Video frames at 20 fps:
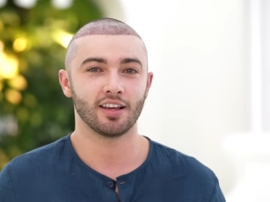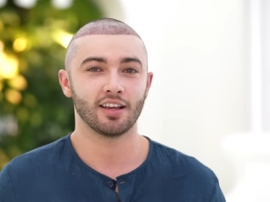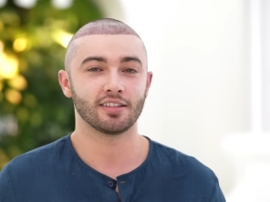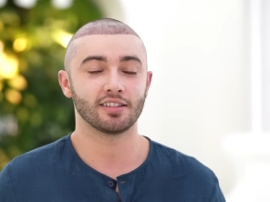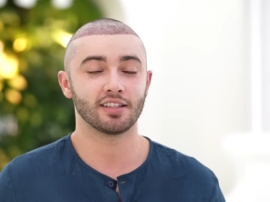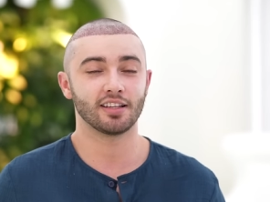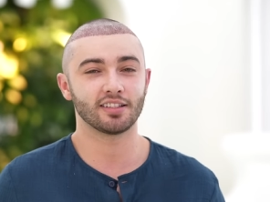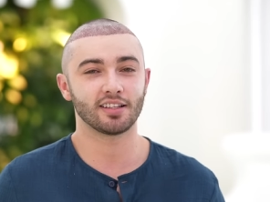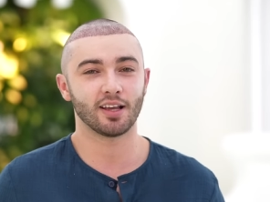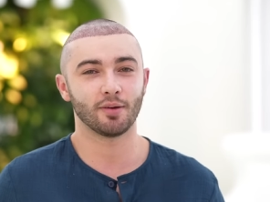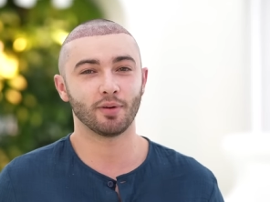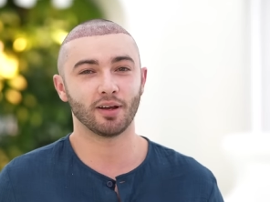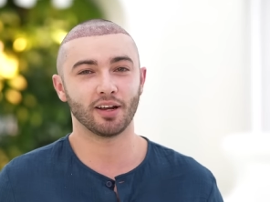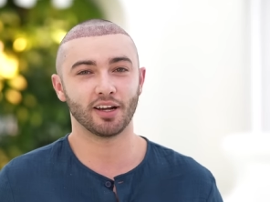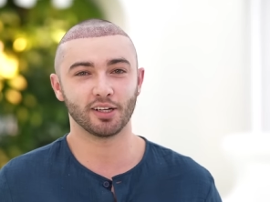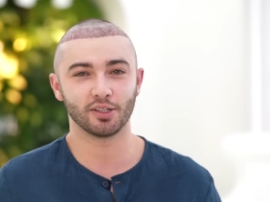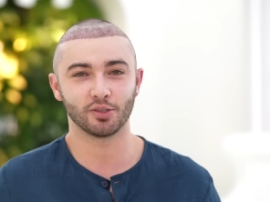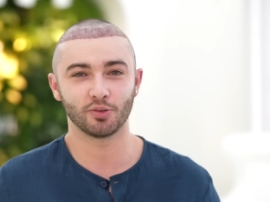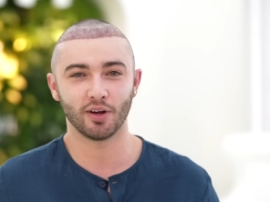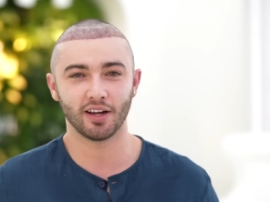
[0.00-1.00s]
Since I'm a
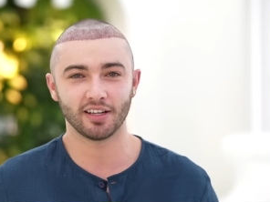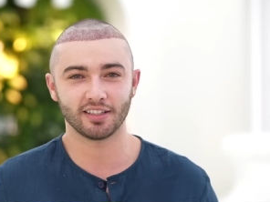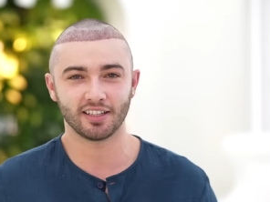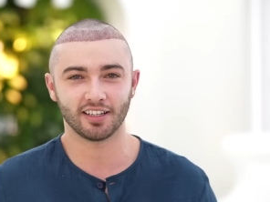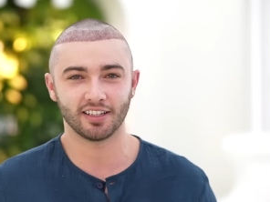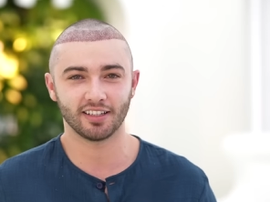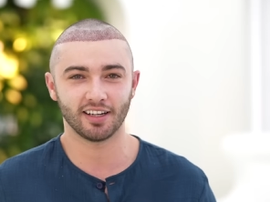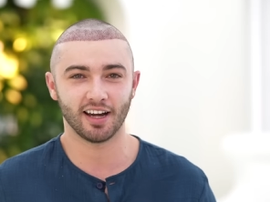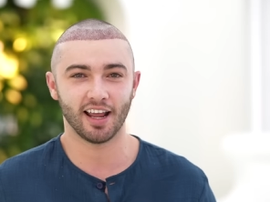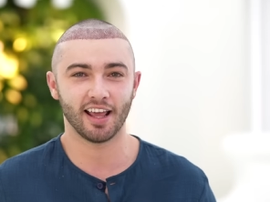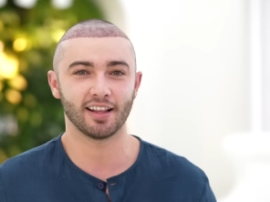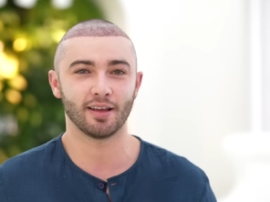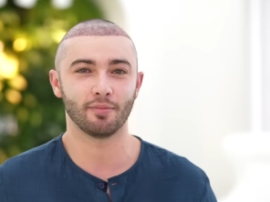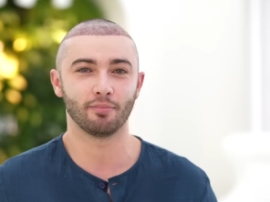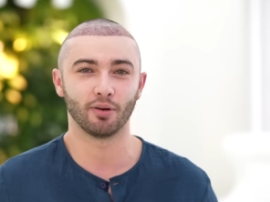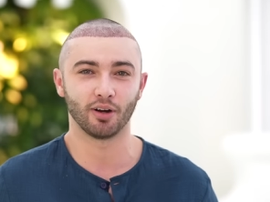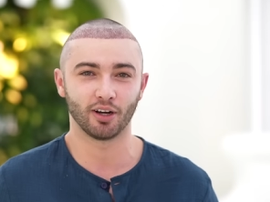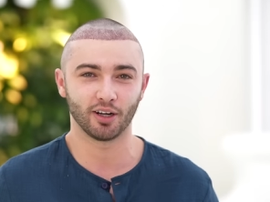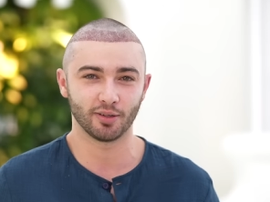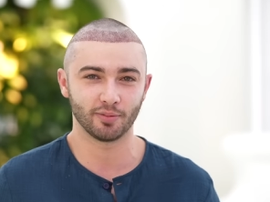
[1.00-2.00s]
hairdresser and a
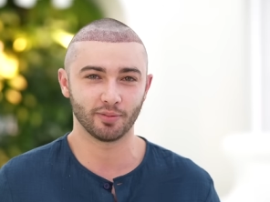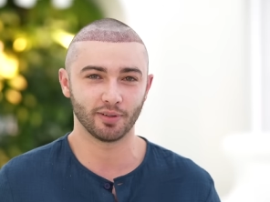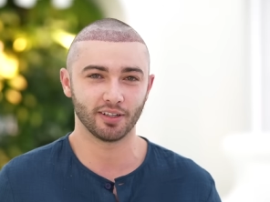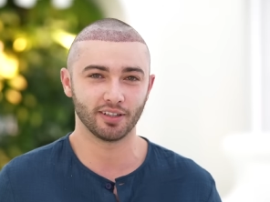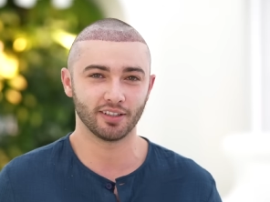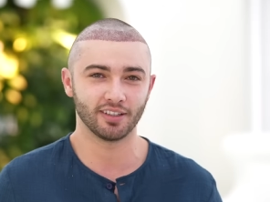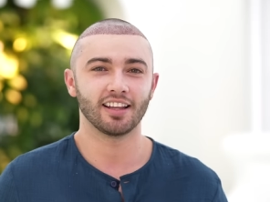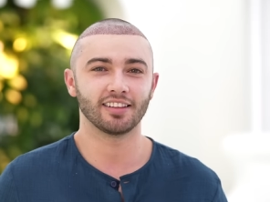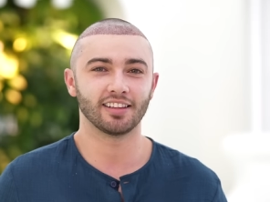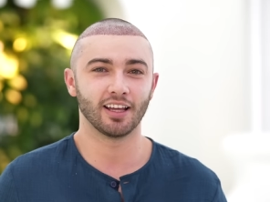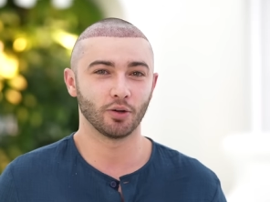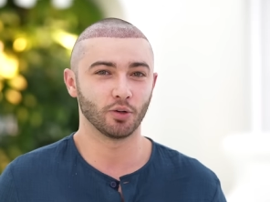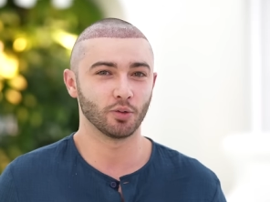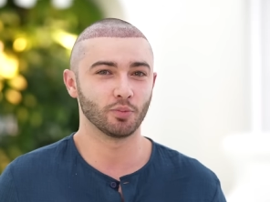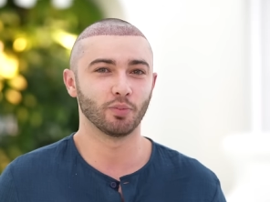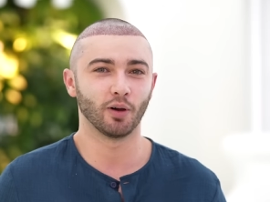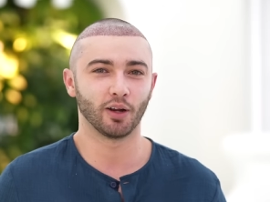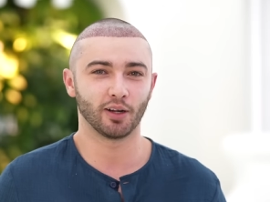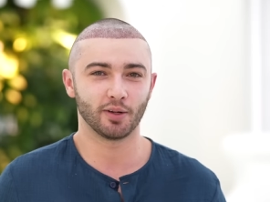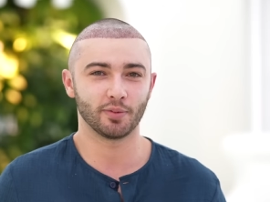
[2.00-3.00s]
barber, that would
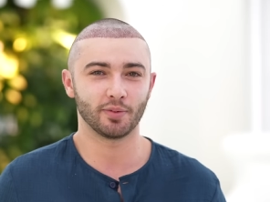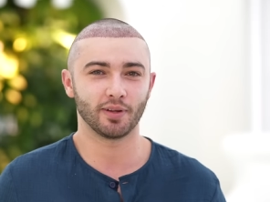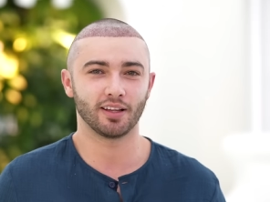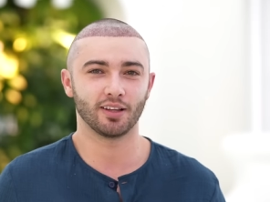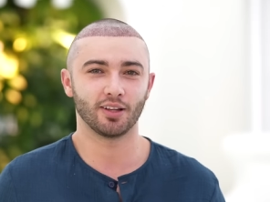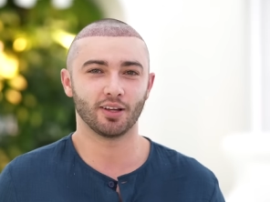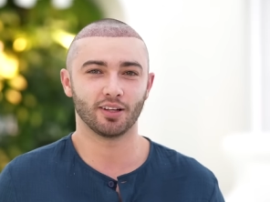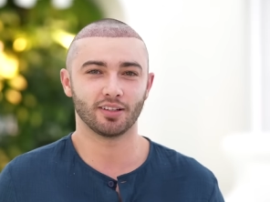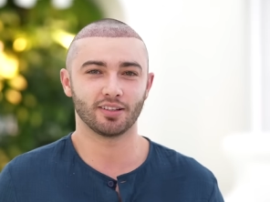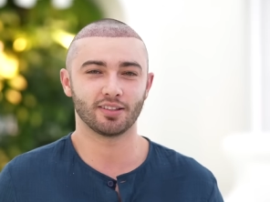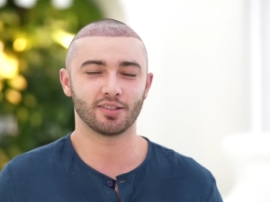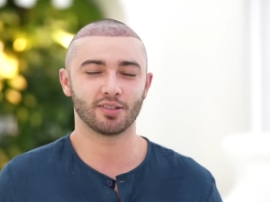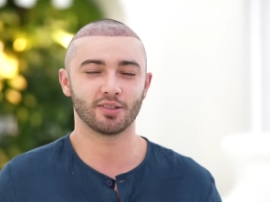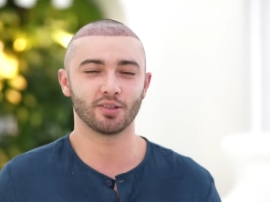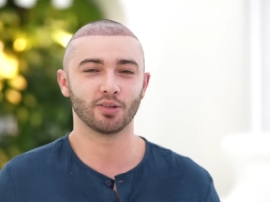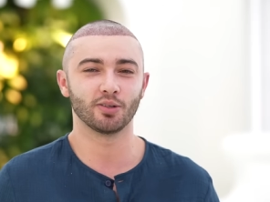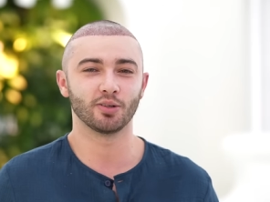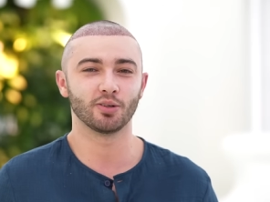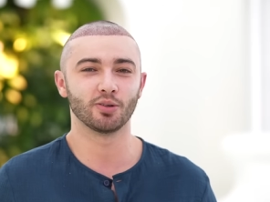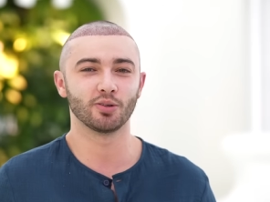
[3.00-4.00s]
bother me a lot.
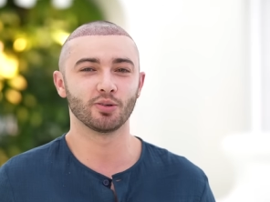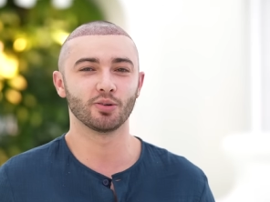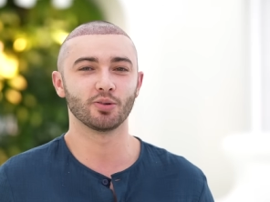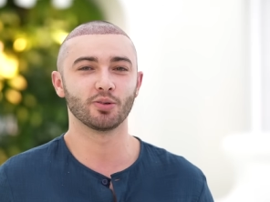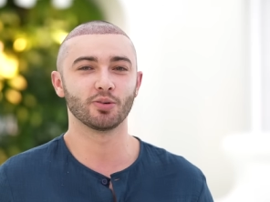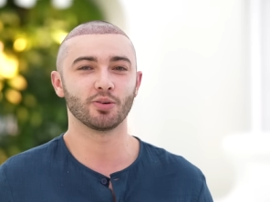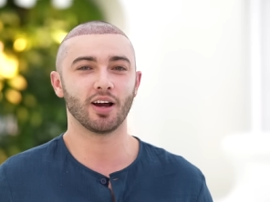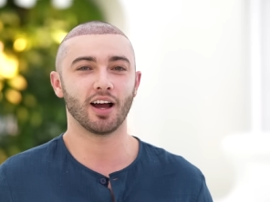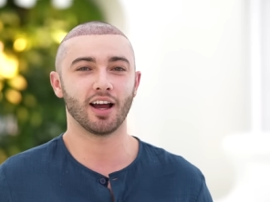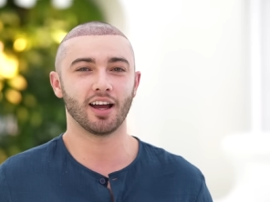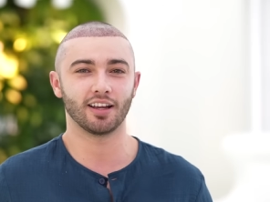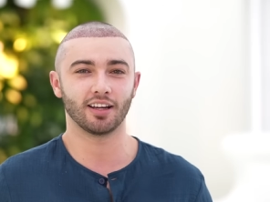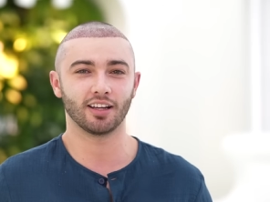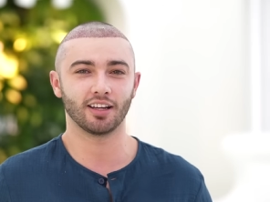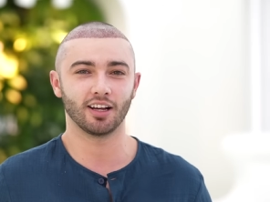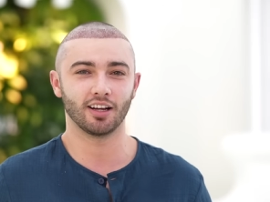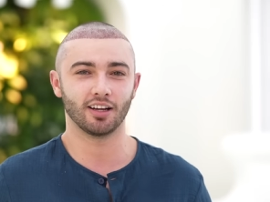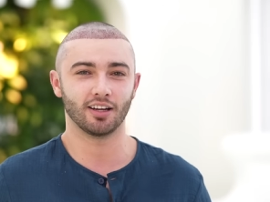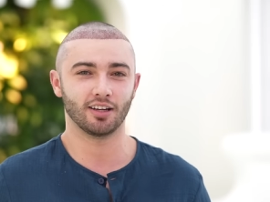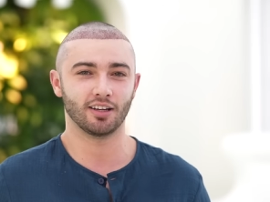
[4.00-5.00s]
So I
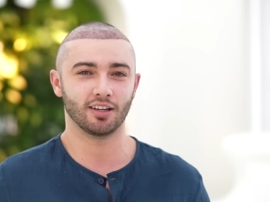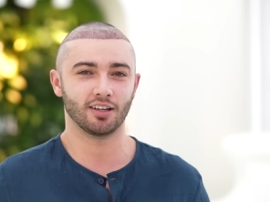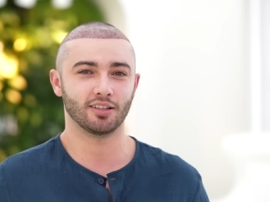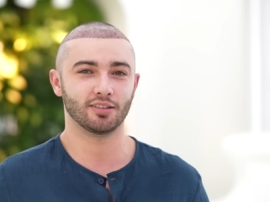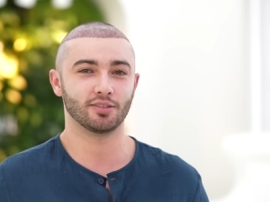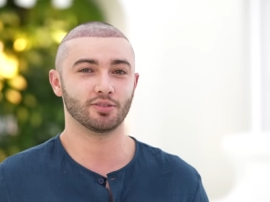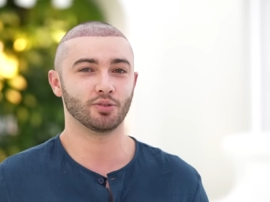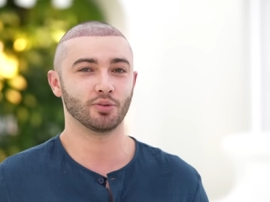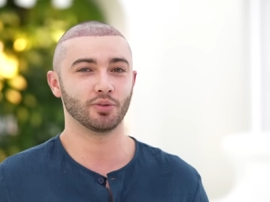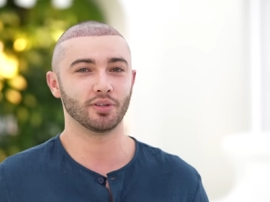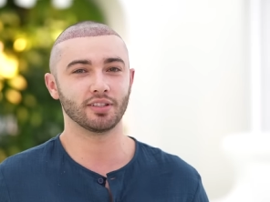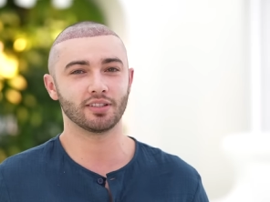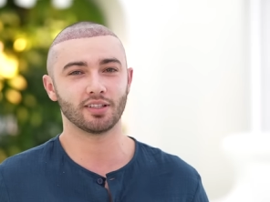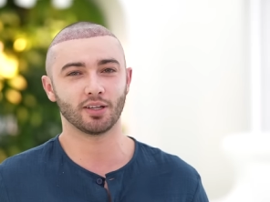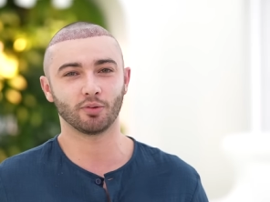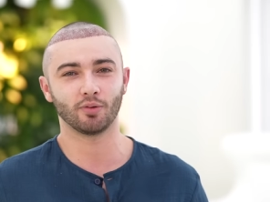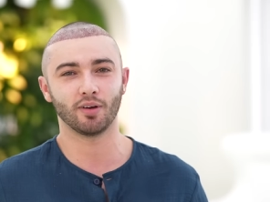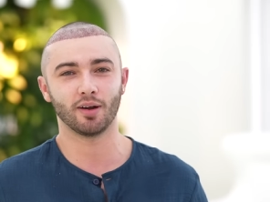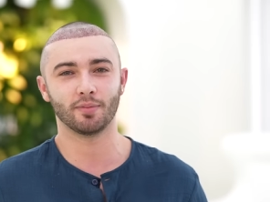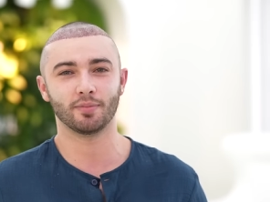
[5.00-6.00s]
got through
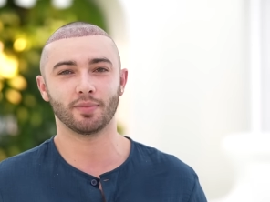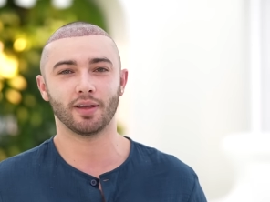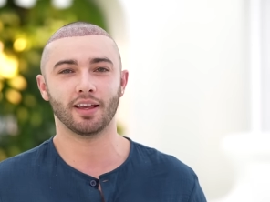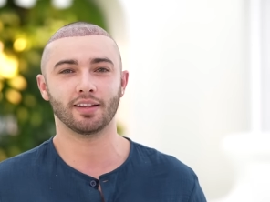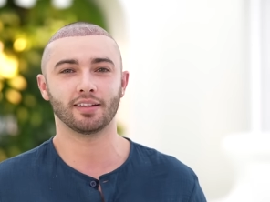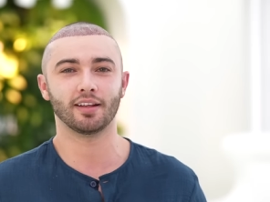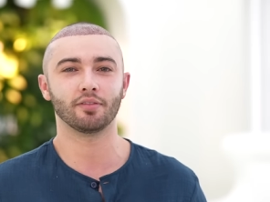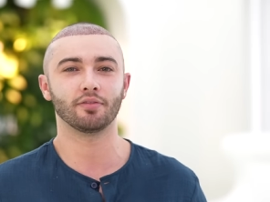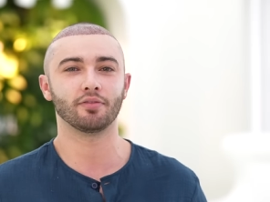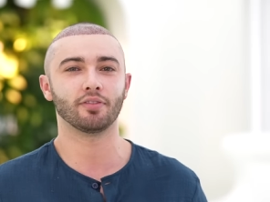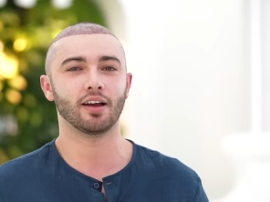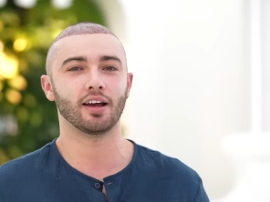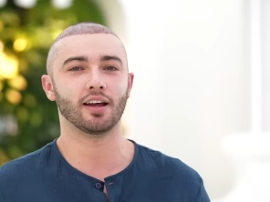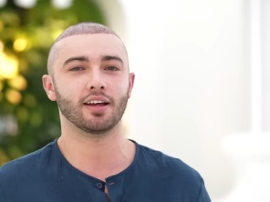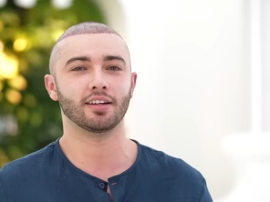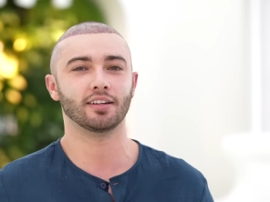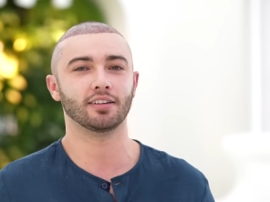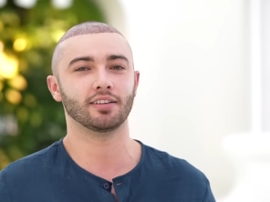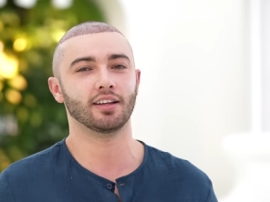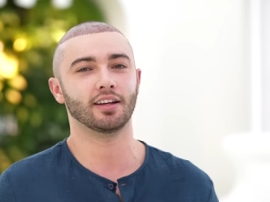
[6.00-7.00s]
Instagram and I
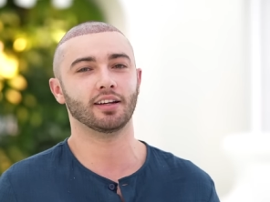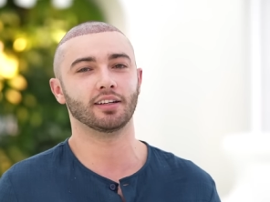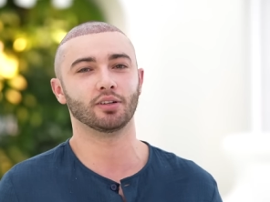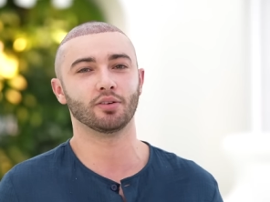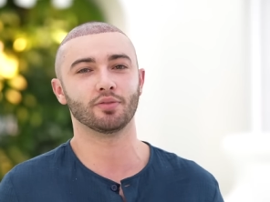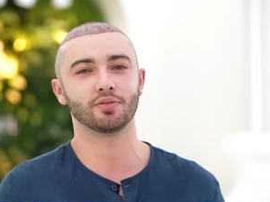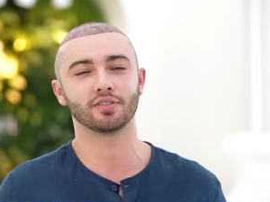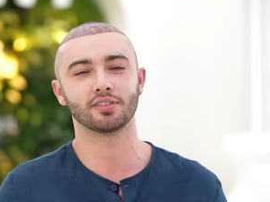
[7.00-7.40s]
find Hair of